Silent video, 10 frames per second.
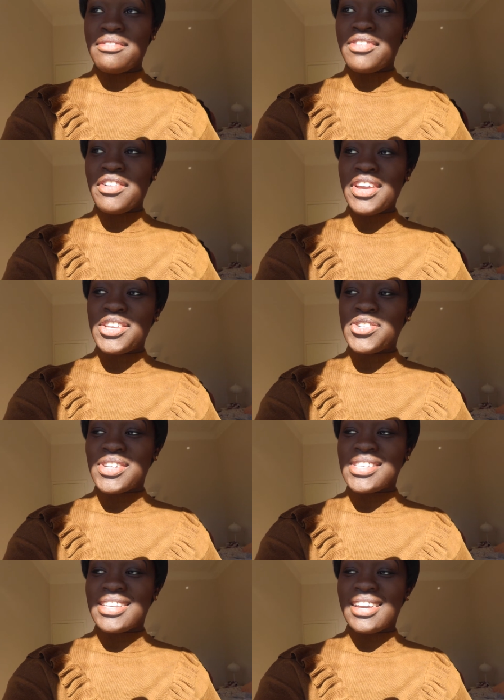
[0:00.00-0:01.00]
very
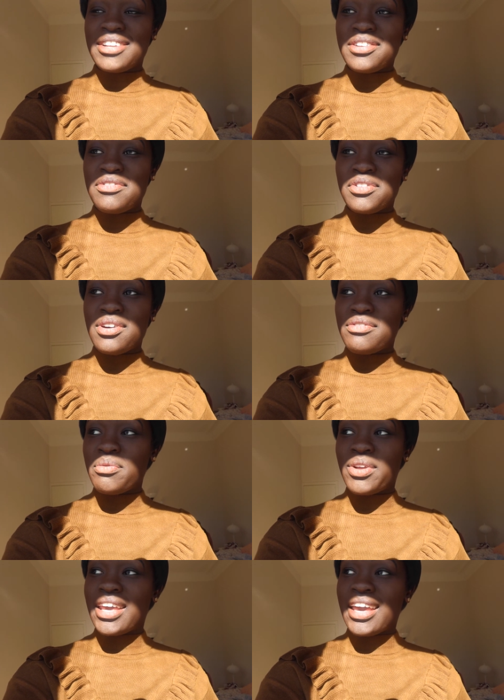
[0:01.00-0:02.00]
interesting. I don't even know if
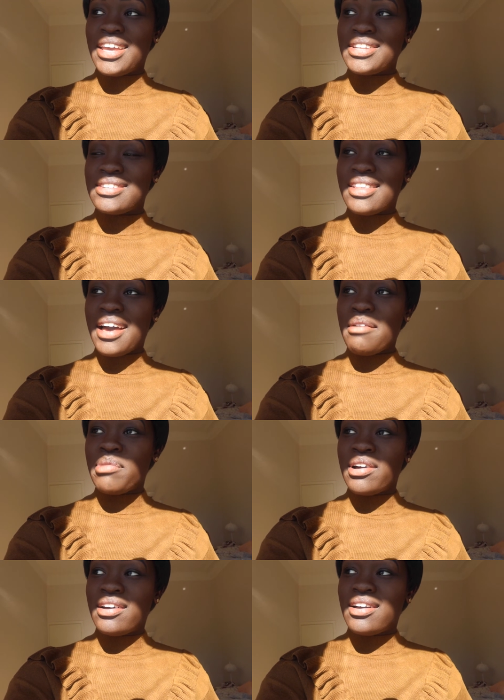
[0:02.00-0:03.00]
we want to get into that,
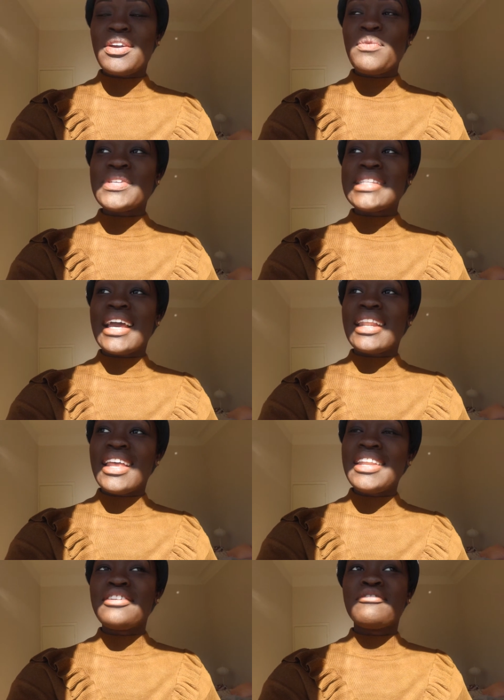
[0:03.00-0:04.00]
but it was like
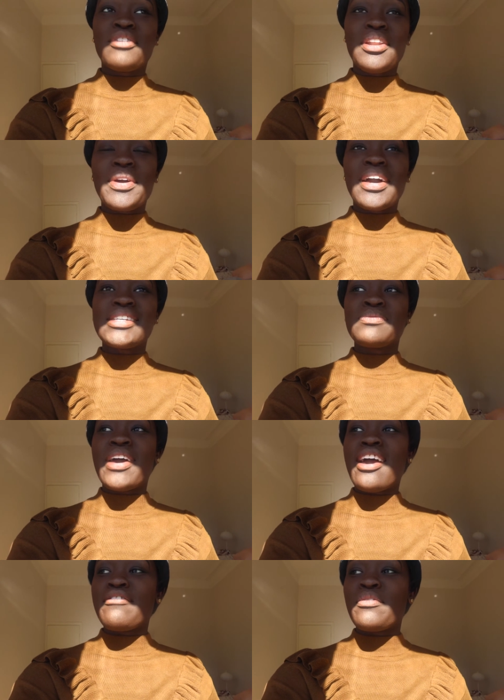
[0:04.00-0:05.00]
London following us
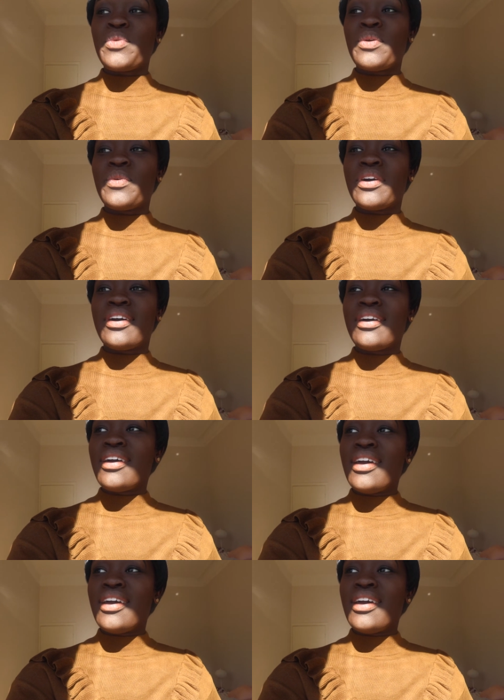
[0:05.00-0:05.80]
wherever we were